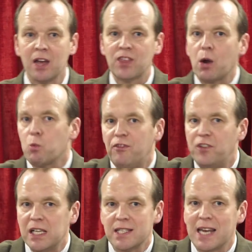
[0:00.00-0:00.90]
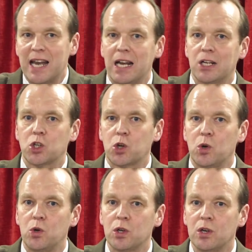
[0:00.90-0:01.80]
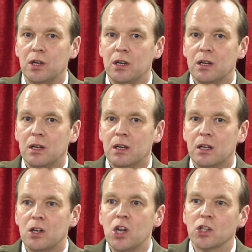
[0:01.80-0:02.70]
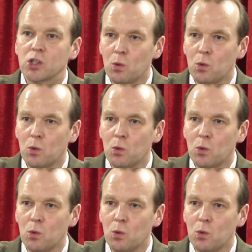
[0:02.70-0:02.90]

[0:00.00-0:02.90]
That reveals an attitude not